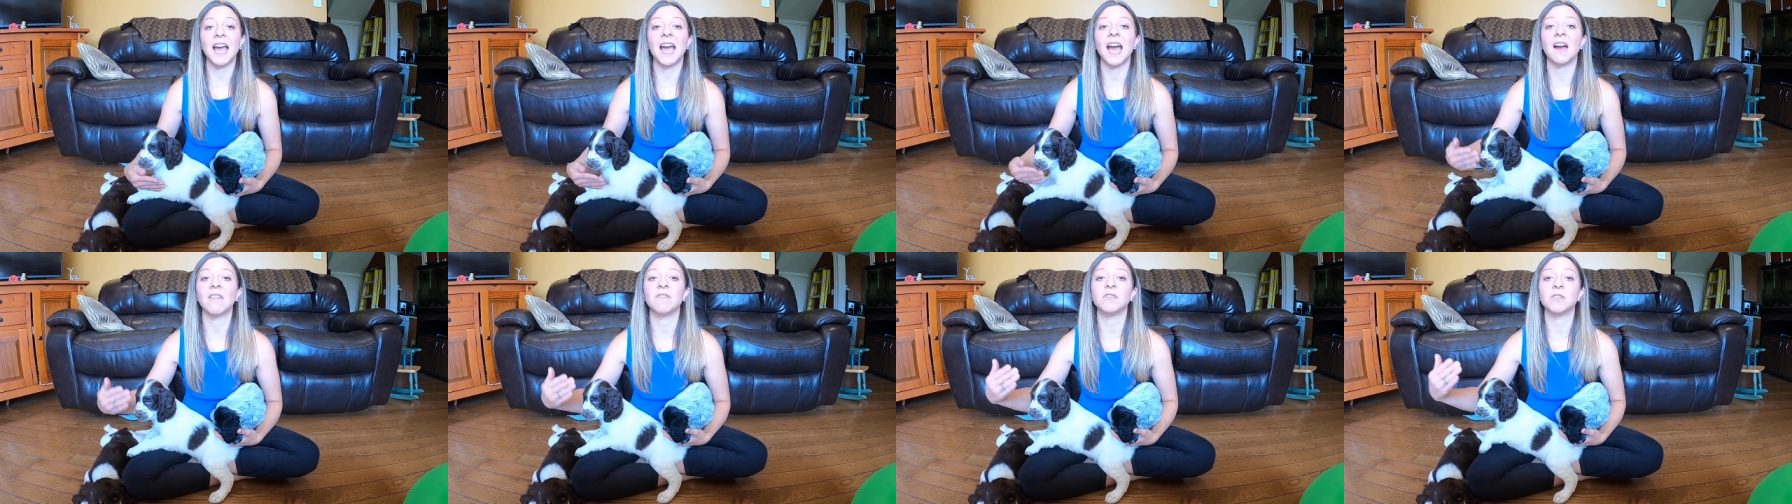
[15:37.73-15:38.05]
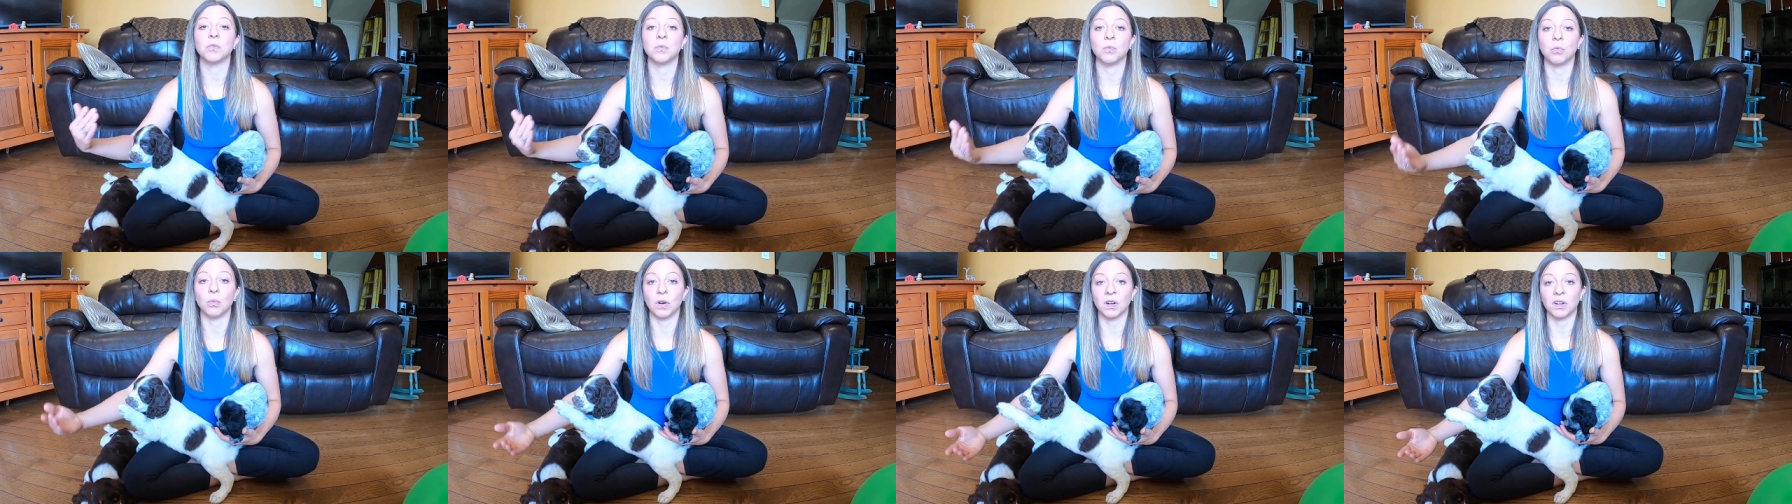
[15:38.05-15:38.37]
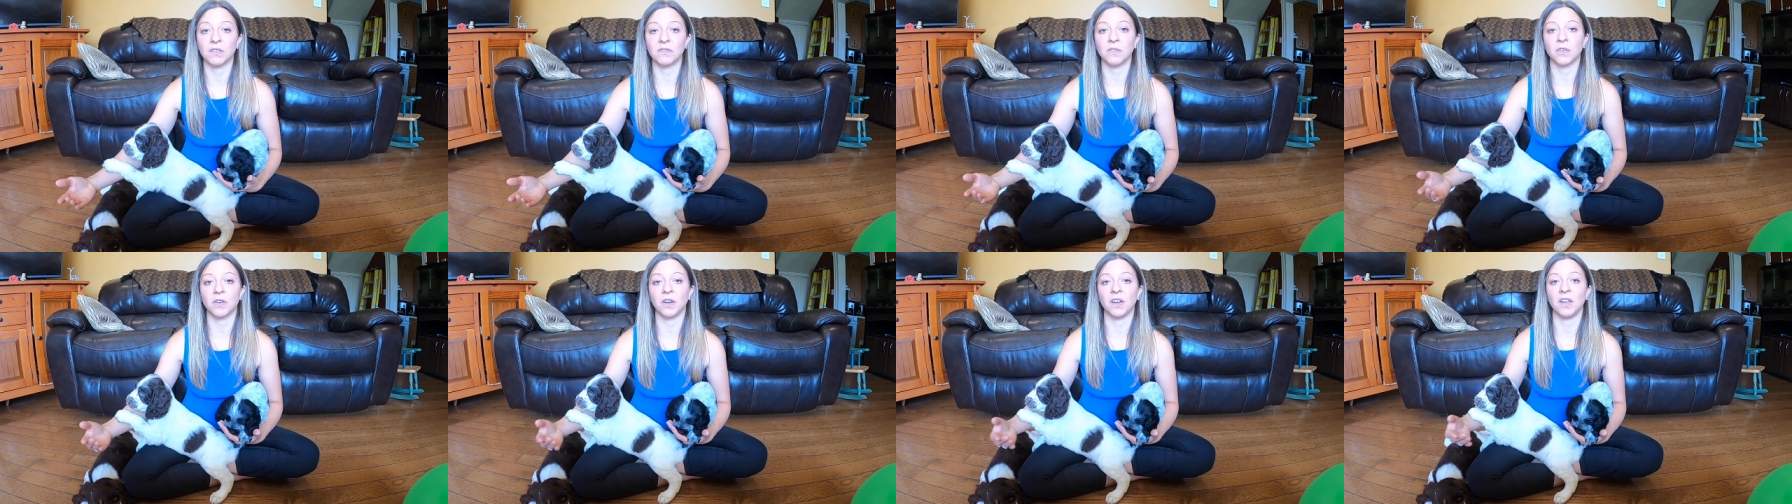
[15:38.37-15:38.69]
have to
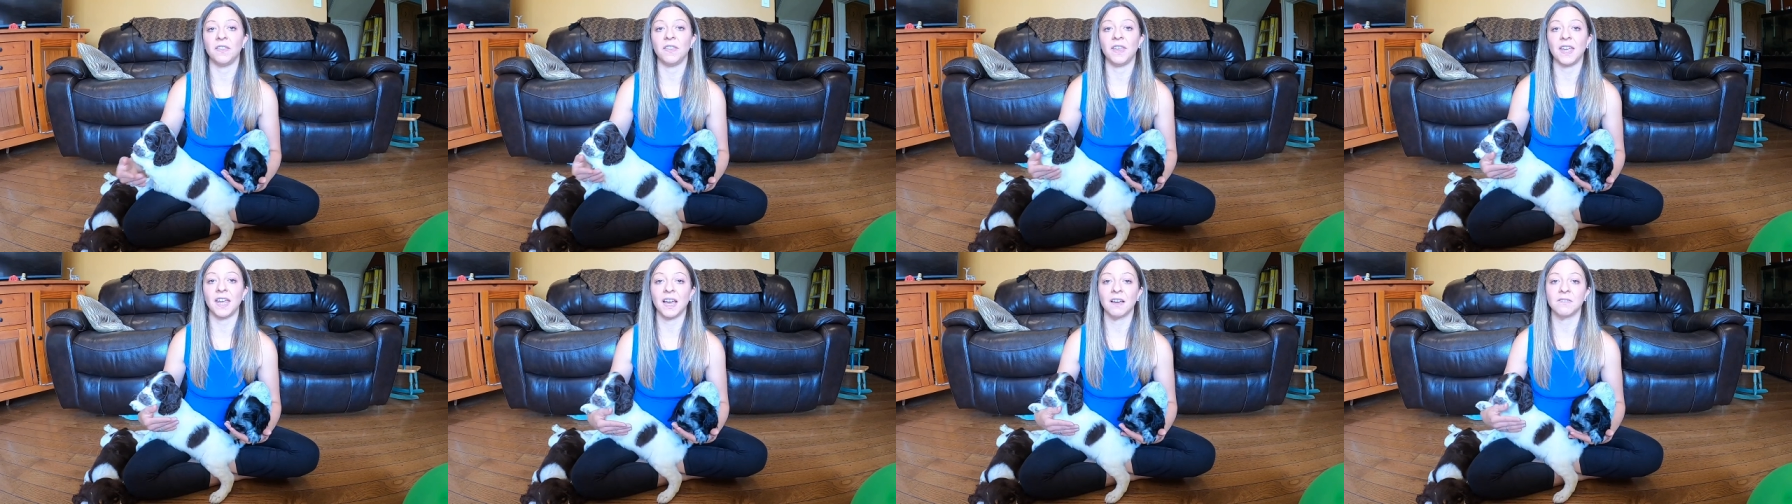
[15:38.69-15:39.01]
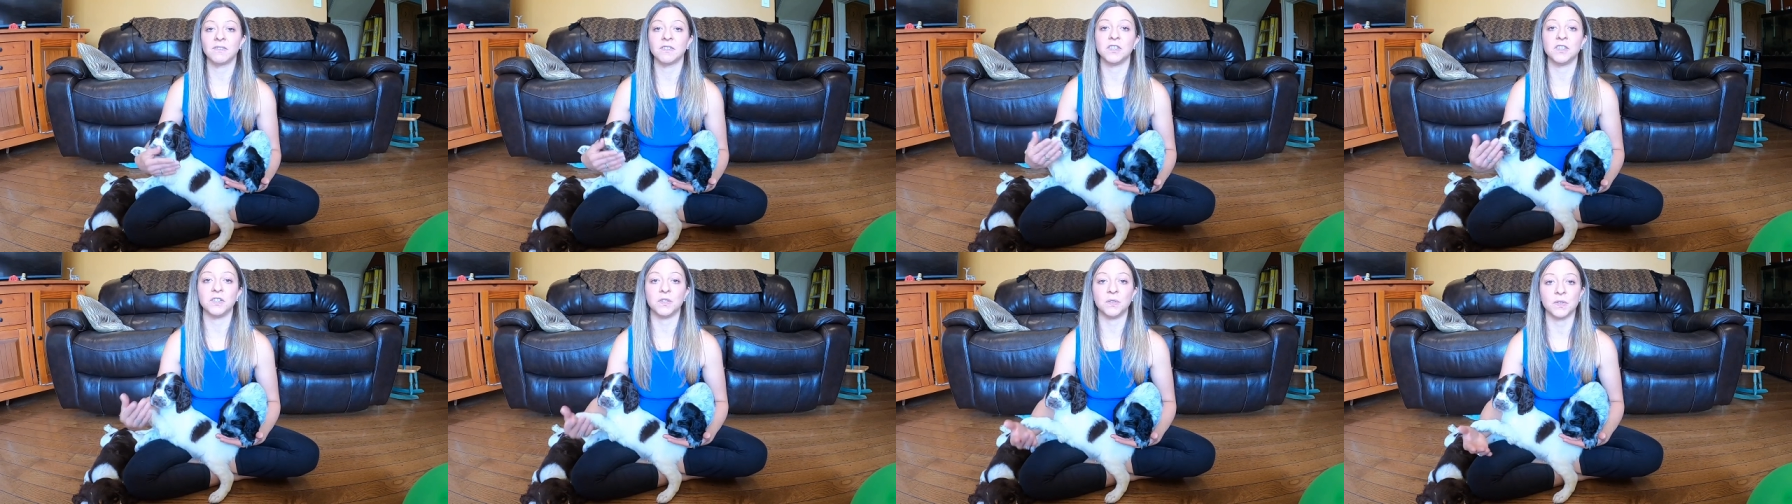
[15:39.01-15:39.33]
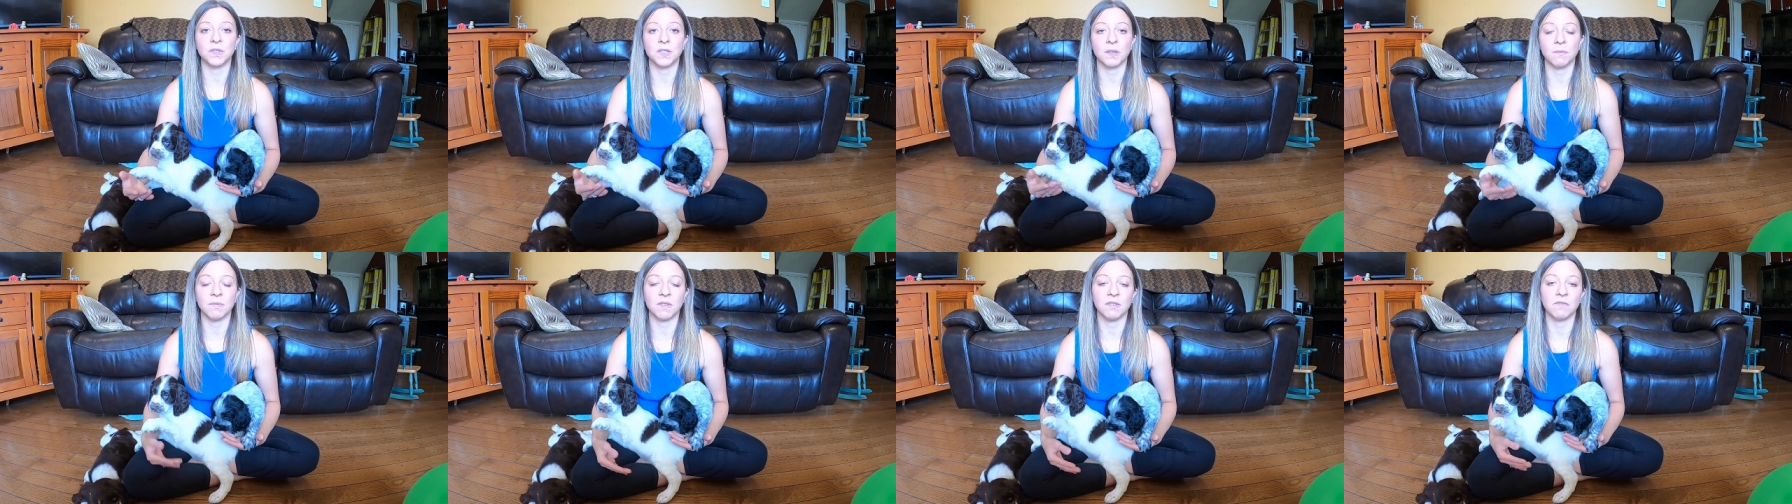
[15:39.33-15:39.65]
work for it they have to do
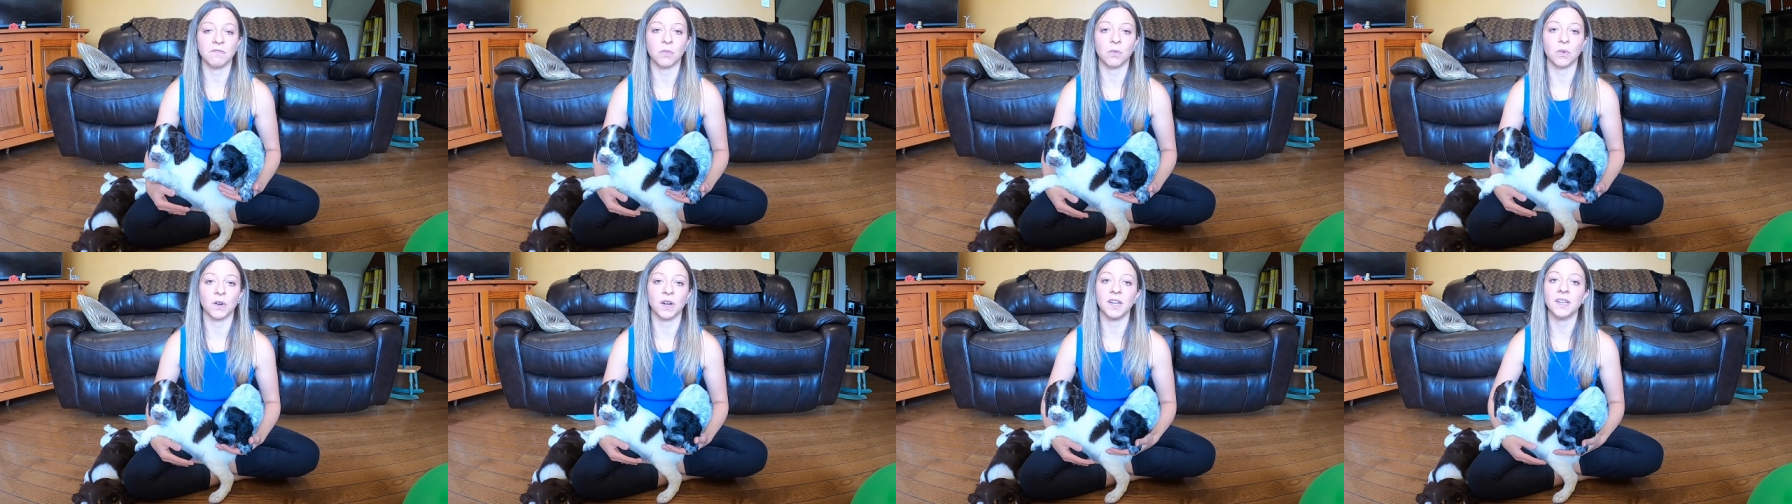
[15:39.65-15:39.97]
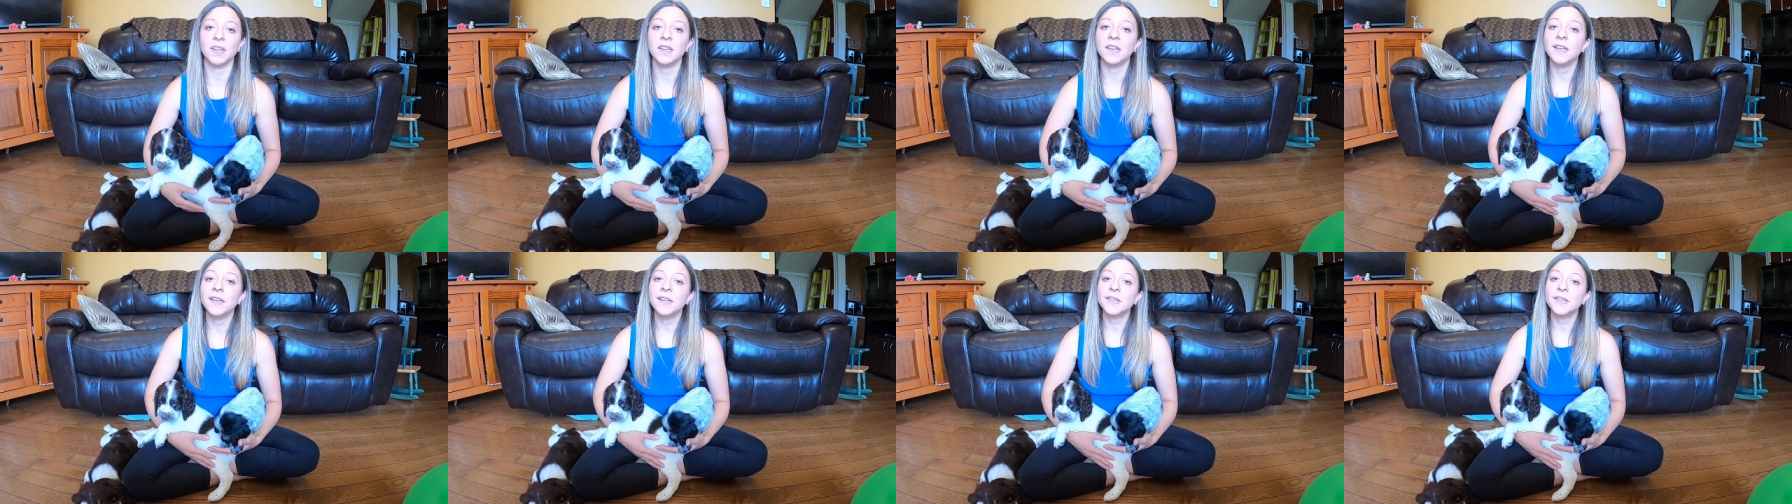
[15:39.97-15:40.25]
something for it